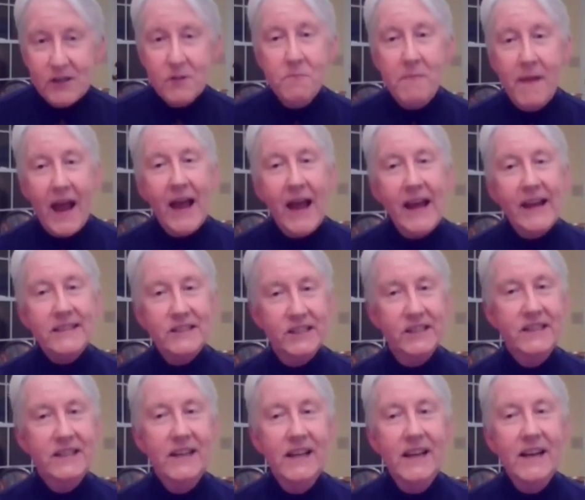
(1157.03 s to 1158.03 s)

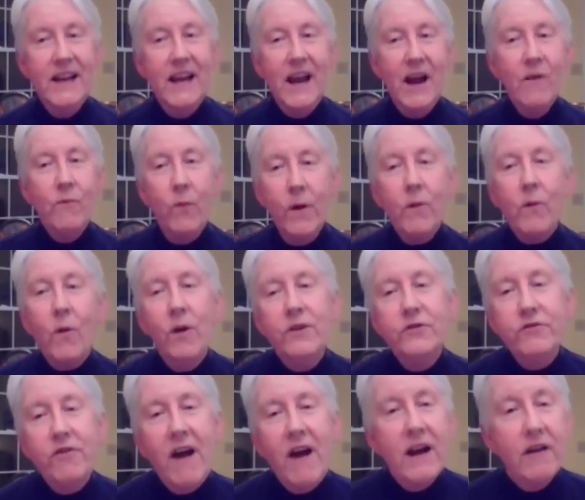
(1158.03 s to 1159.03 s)
imagine if we're going
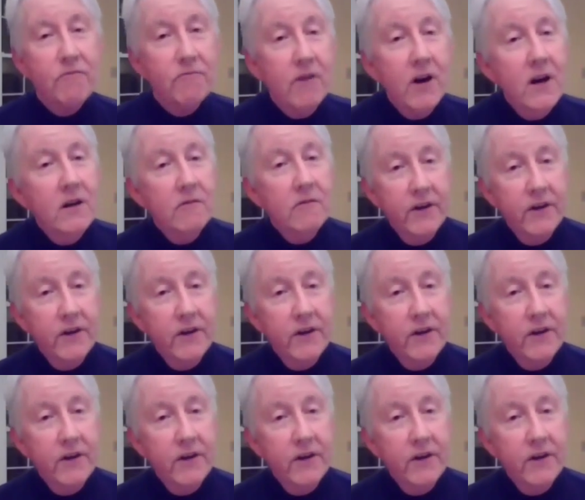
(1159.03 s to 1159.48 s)
to try to,